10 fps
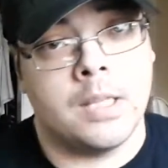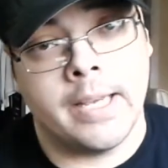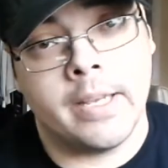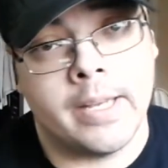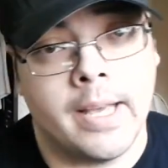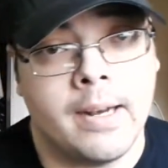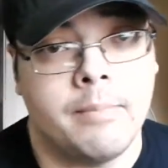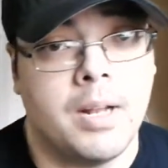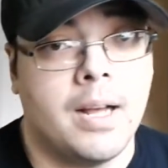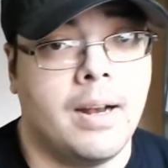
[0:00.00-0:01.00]
the link. Again,
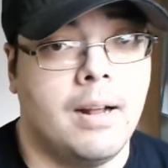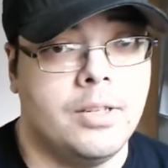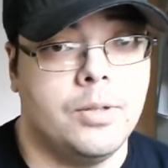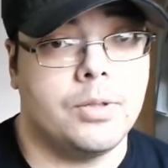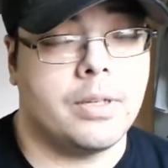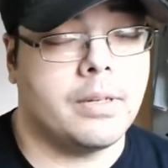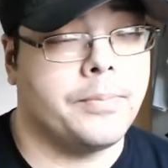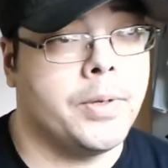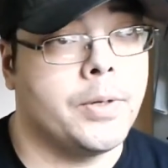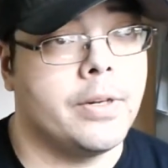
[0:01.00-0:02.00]
I'm not using a
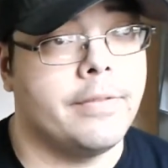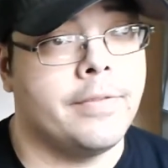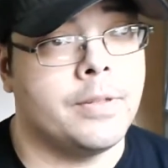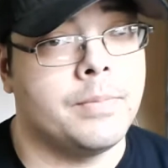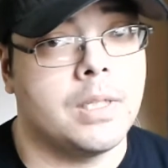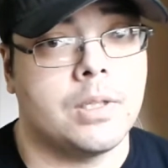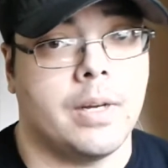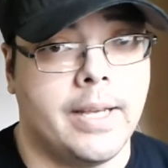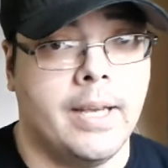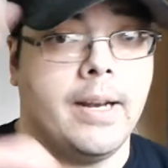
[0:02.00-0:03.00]
computer to film this, so
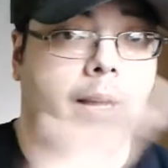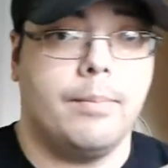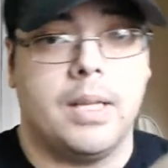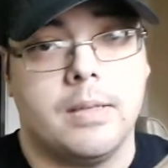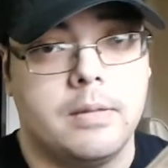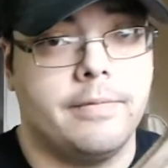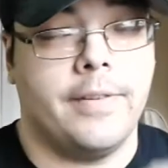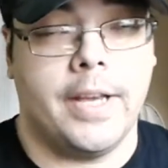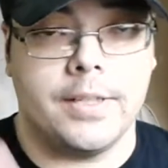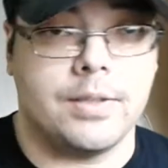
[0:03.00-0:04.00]
I can't add my little
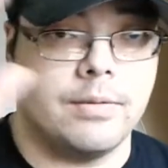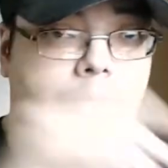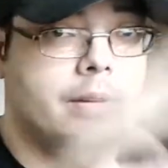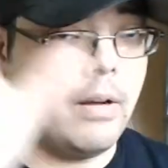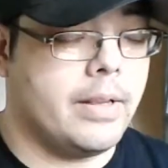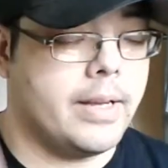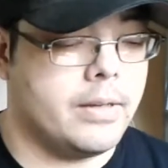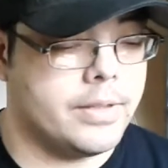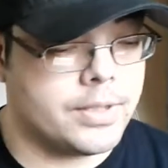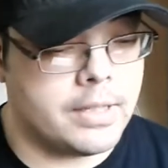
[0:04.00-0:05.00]
face and all that
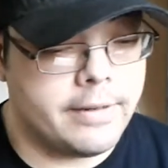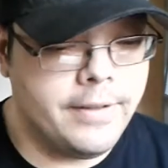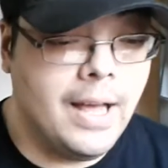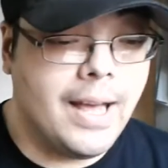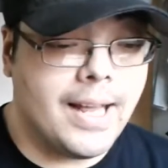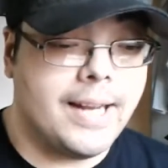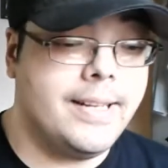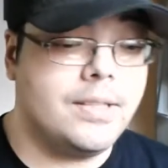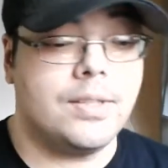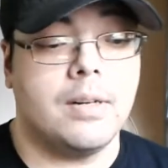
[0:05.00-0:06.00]
other stuff. And I
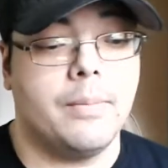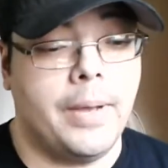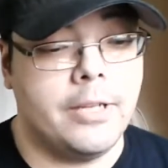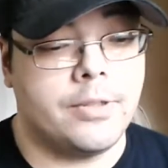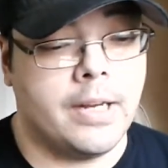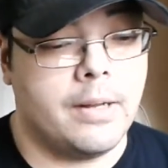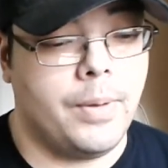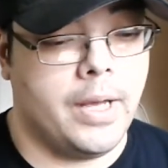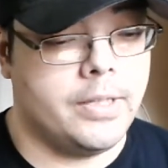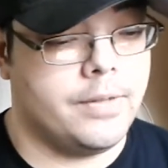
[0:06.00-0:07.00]
did start a Patreon
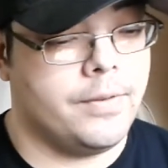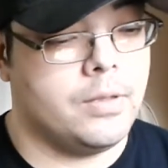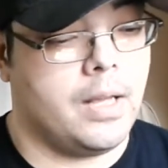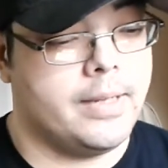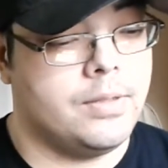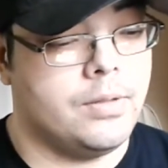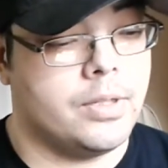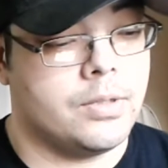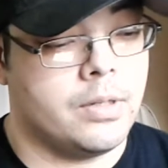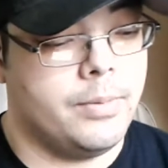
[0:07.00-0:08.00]
page. If you'd like to
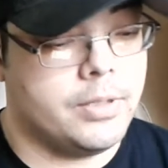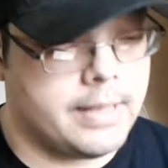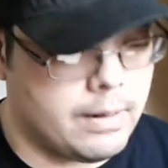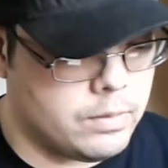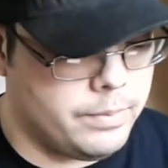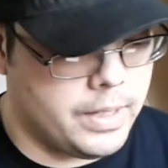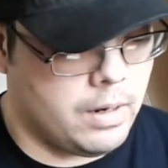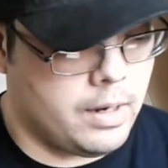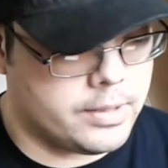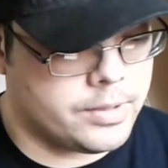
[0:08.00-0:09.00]
contribute, that would be
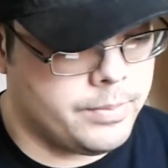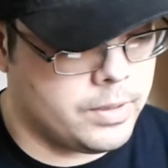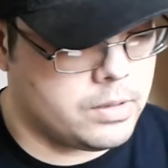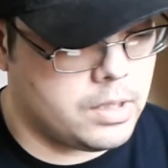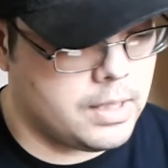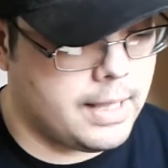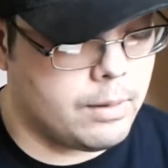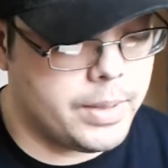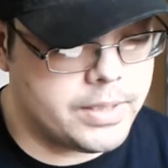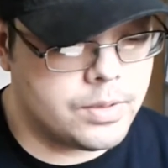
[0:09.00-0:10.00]
awesome. It'll allow
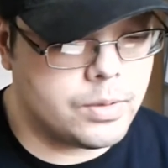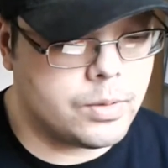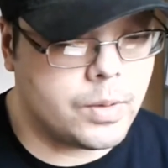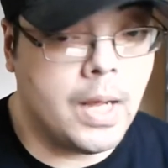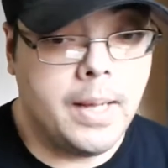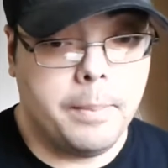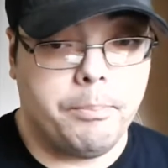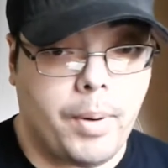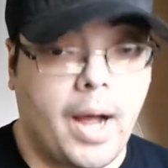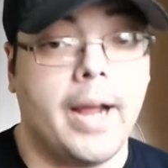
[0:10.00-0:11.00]
me to
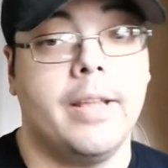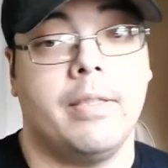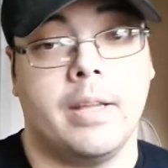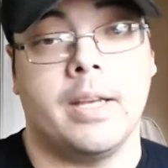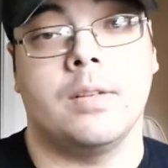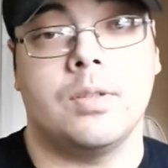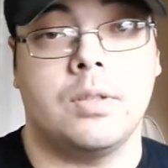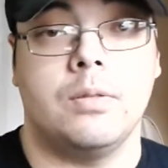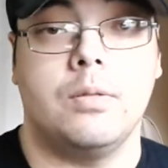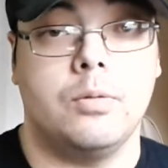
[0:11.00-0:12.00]
buy things
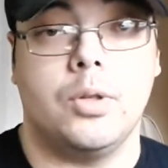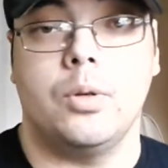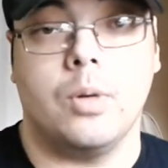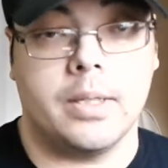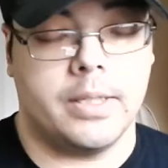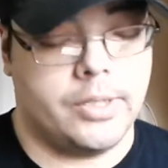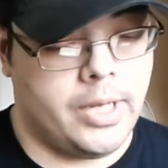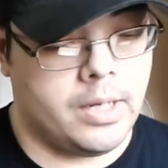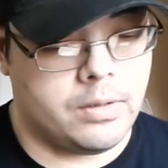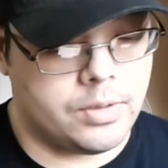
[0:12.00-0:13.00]
to do on the
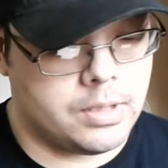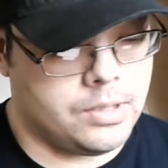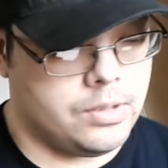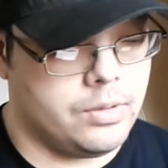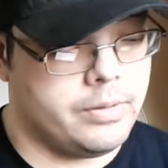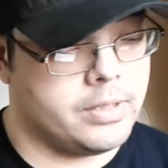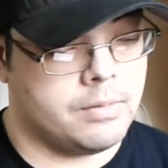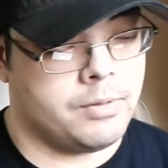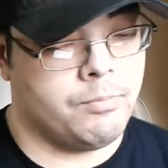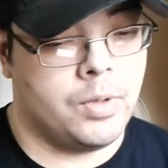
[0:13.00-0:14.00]
channel, such as doing
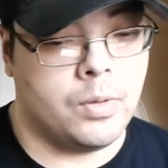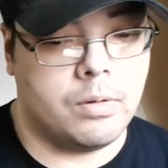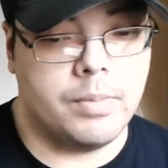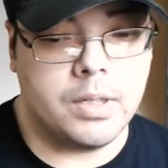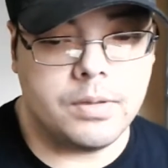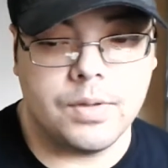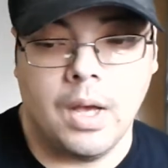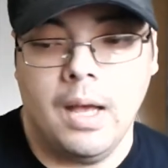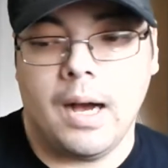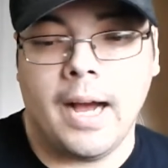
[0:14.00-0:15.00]
some computer builds.
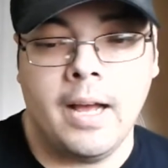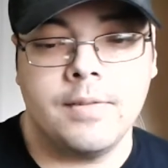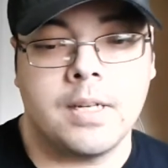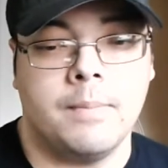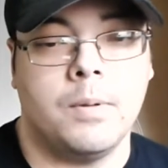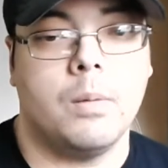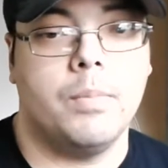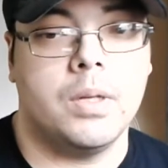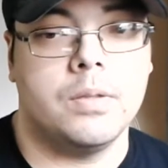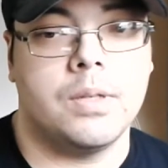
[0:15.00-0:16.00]
I have a couple of
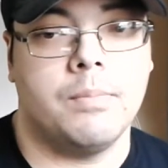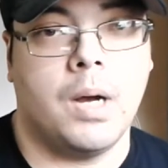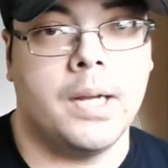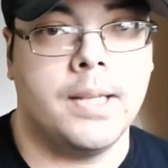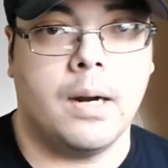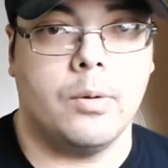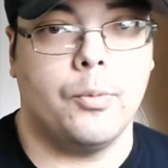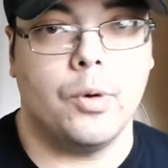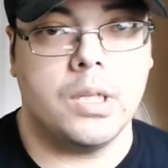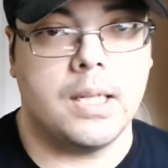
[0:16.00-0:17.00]
builds in mind that I
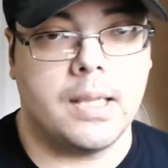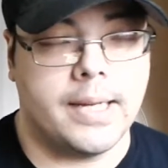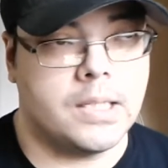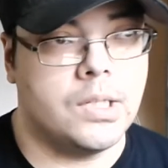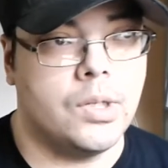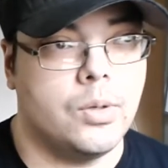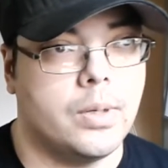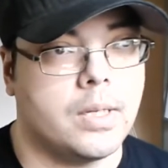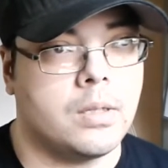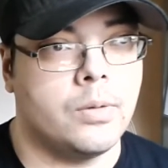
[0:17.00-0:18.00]
would really like to
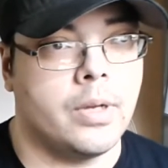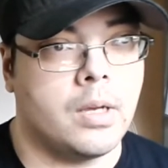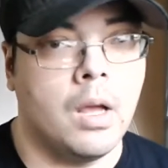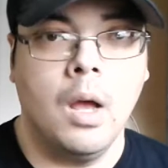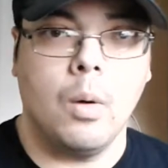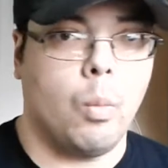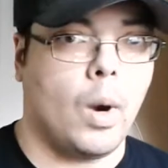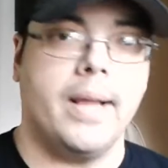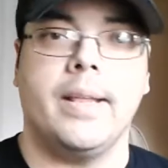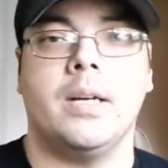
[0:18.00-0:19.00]
do, including
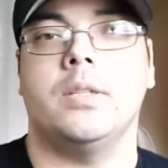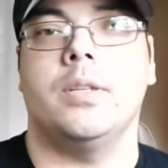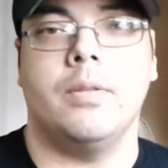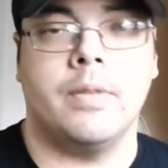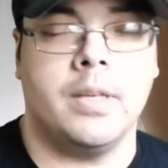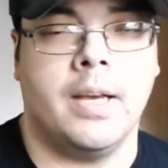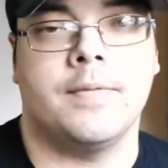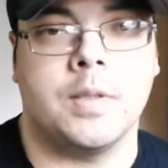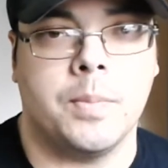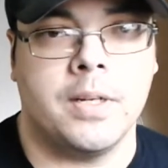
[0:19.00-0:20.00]
why the hell do you think you
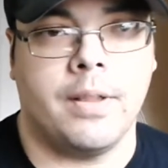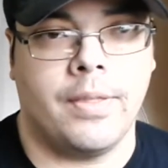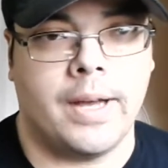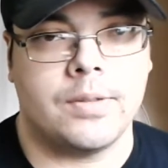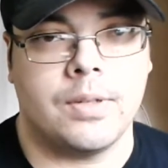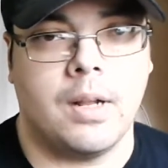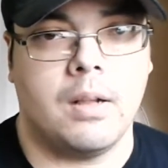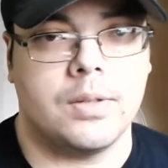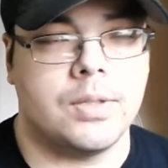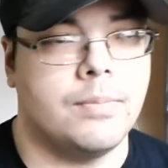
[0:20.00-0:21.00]
have to spend
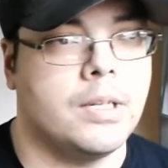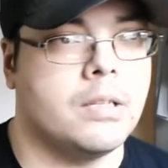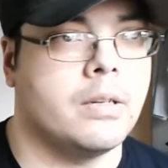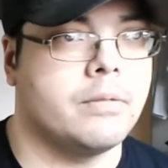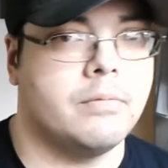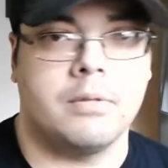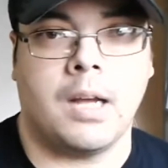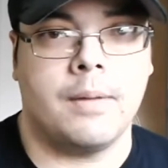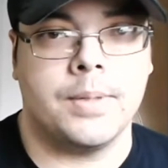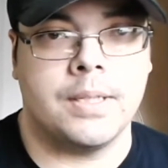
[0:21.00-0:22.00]
$1,000 to build a
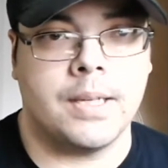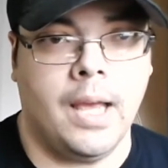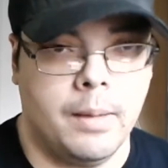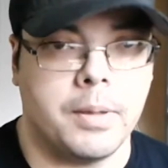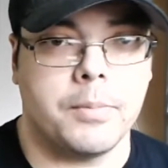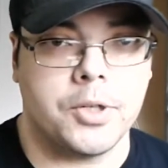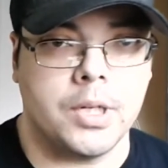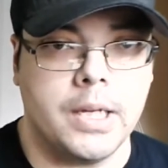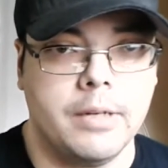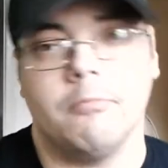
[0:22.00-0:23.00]
competent gaming
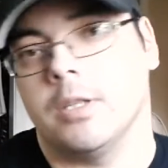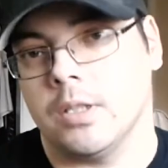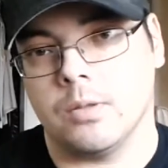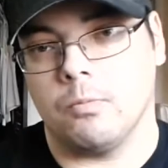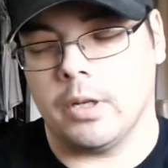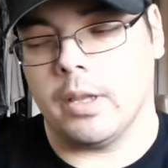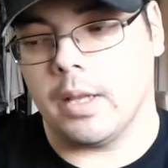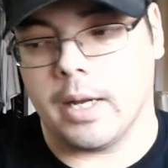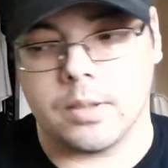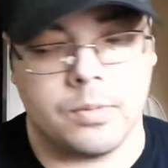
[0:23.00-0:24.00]
machine, which is one of
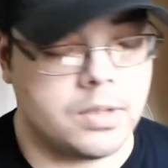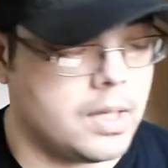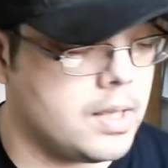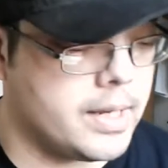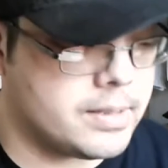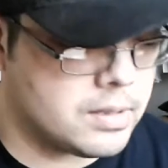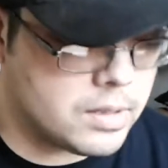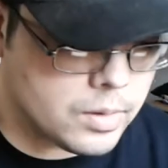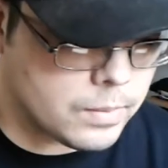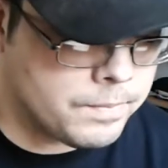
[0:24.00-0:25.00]
the next ones I'd like to
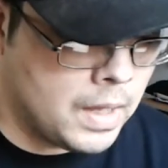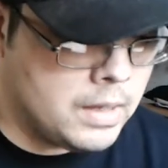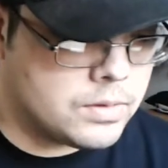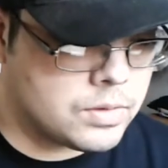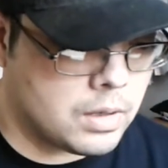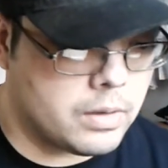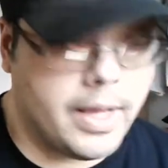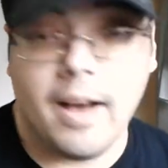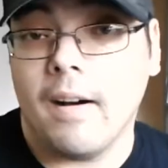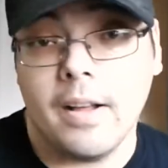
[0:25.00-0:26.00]
do. So
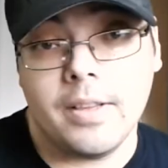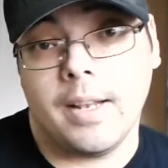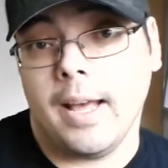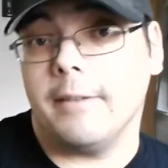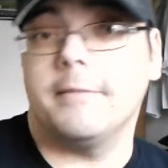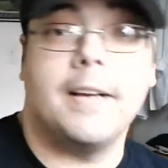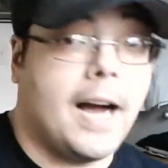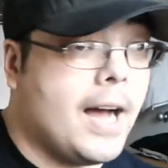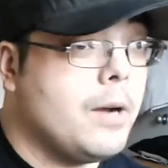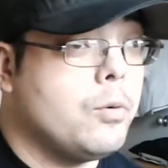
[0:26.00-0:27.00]
yeah, other than that,
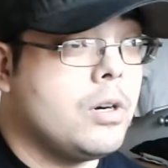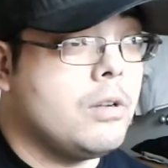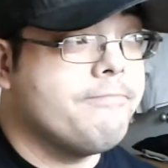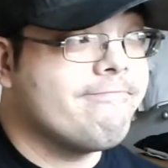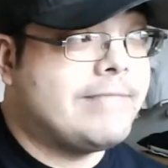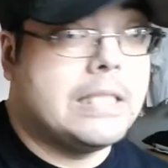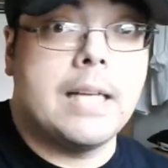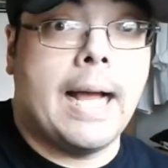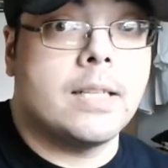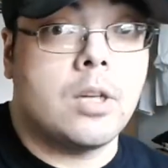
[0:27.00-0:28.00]
I will,
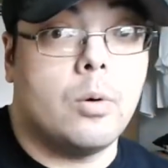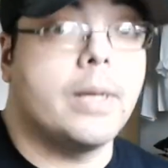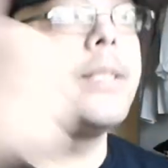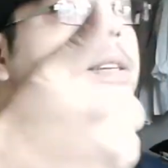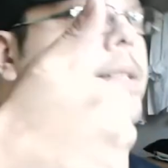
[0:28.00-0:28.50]
as always,